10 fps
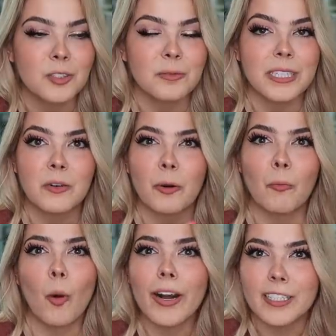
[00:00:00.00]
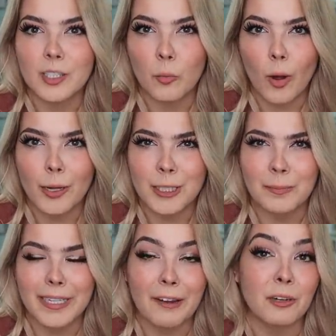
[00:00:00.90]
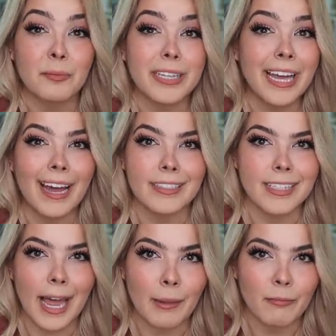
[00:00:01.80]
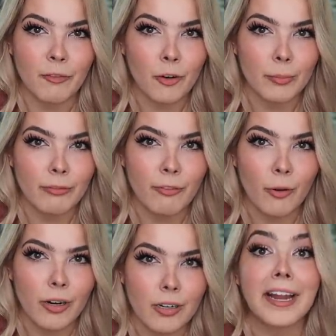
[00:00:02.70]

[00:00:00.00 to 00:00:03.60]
to read or wanted to watch but never really had time for before.